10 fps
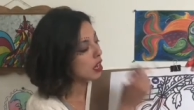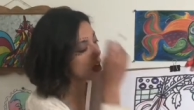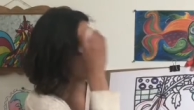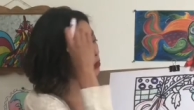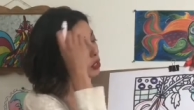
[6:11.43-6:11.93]

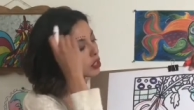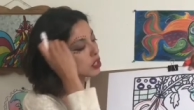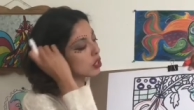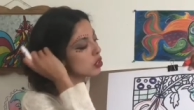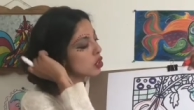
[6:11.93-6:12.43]
You're still
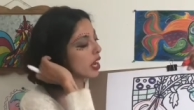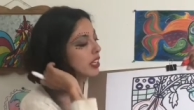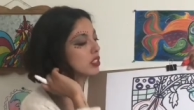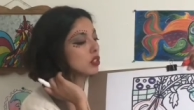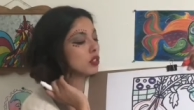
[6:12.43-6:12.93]
trying
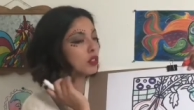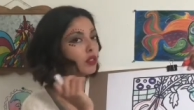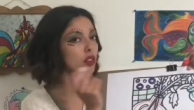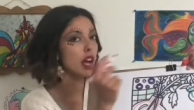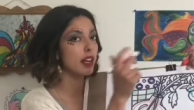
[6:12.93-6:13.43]
to
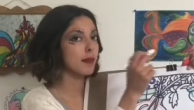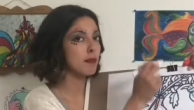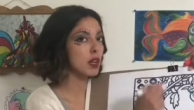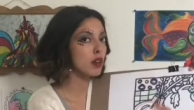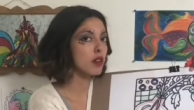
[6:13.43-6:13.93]
kind of
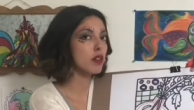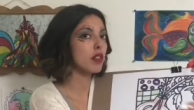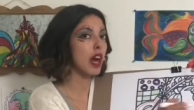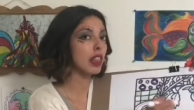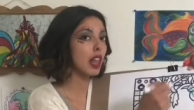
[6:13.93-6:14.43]
mirror that
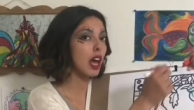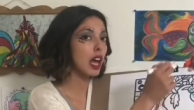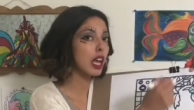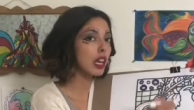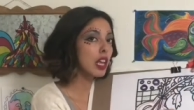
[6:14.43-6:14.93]
line
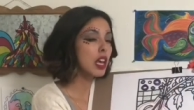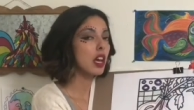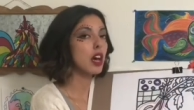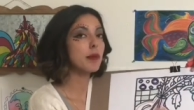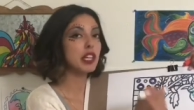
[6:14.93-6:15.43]

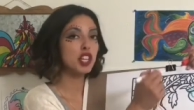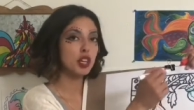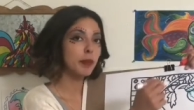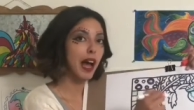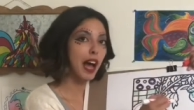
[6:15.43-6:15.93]
in your
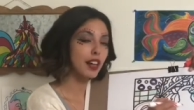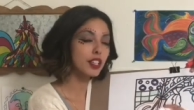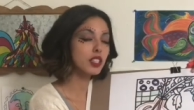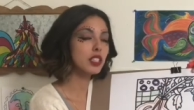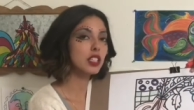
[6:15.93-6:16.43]

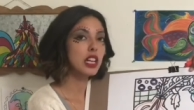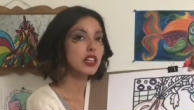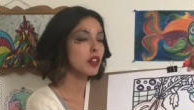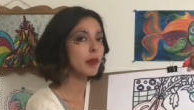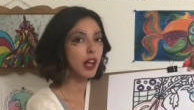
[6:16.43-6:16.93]
patterns, no
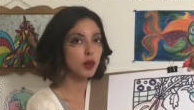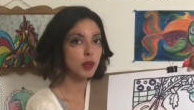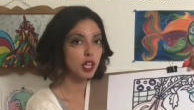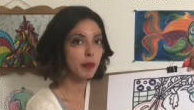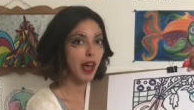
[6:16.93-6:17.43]
matter what your
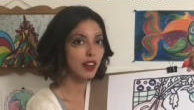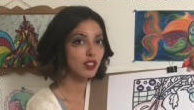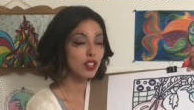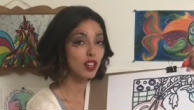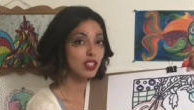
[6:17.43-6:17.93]
patterns are,
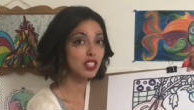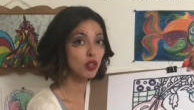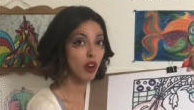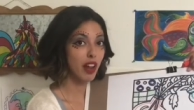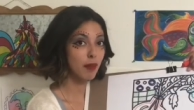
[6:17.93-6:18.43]
to try
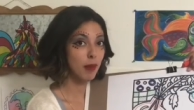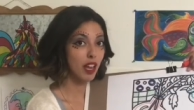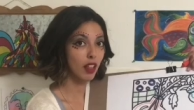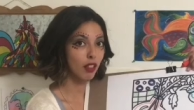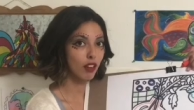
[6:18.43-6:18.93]
to make it
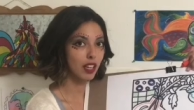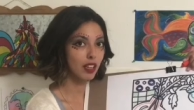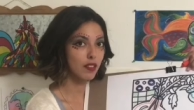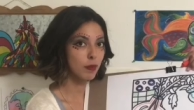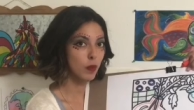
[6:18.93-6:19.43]
look even
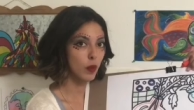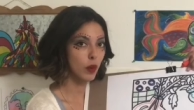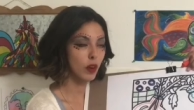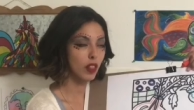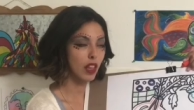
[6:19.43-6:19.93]
more
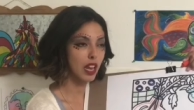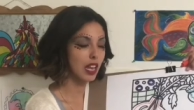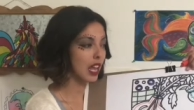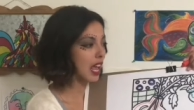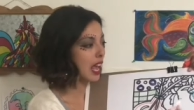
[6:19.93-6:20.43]
like
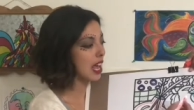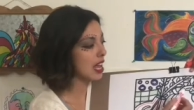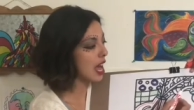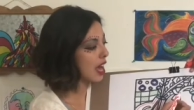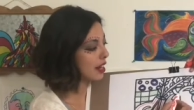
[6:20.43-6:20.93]
an
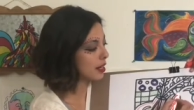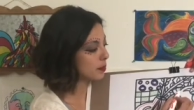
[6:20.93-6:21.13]
item.